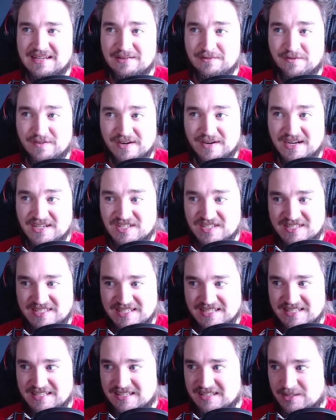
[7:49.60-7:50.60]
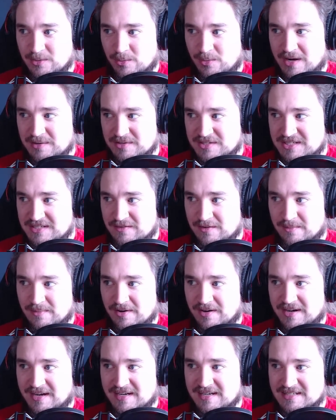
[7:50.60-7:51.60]
free agency, the wide receiver
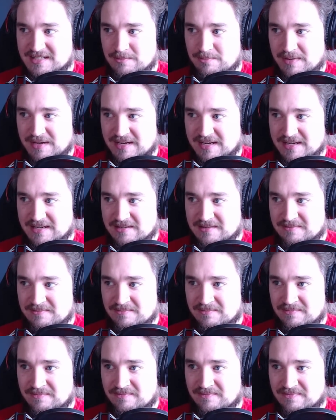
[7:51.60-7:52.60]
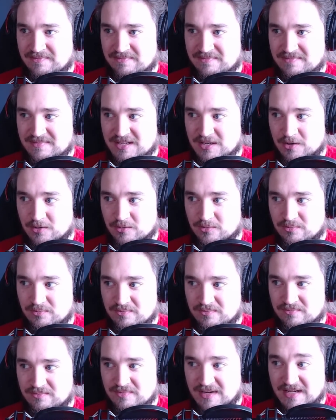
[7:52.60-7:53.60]
market has been,
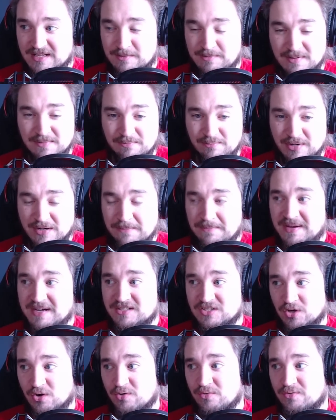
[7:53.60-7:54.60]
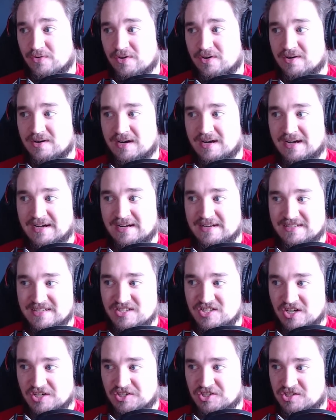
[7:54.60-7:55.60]
it's been pretty picked over.
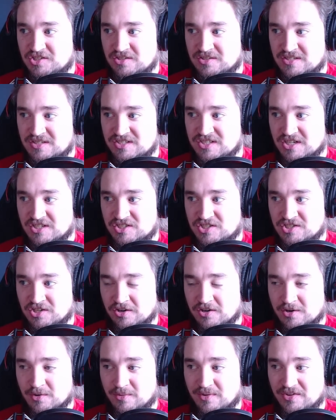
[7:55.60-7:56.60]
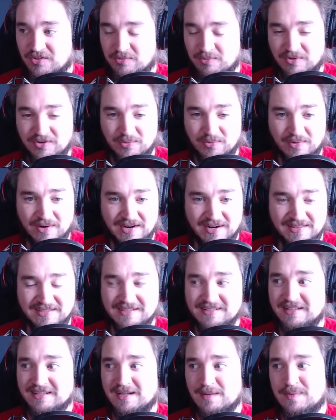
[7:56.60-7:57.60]
DJ Shark was one I
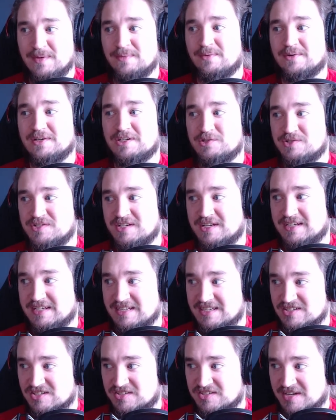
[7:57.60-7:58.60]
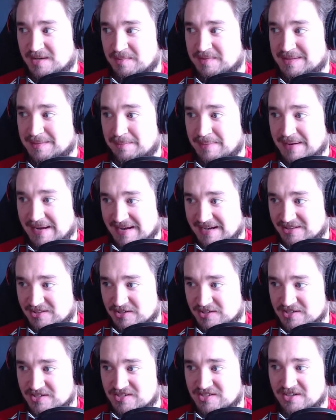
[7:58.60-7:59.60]
think that a lot of people were interested in. He just signed with the
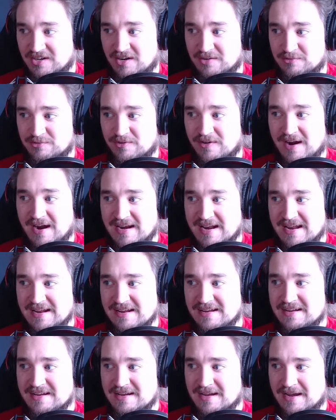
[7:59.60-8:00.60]
Panthers on Friday.